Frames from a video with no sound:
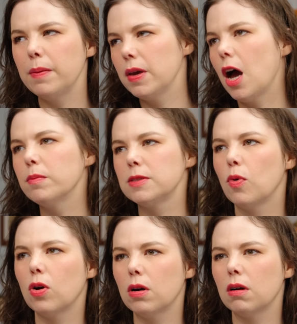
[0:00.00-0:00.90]
it becomes
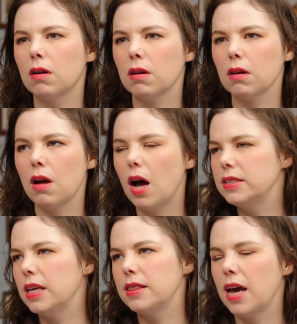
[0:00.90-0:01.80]
more
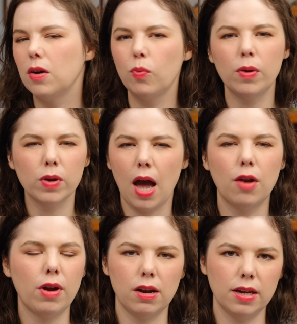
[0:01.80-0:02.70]
content that we would kind
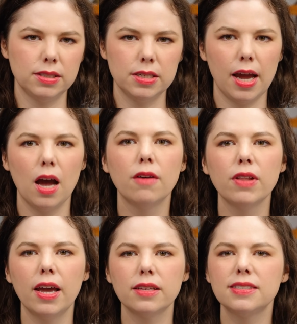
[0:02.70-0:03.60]
of recognize today of like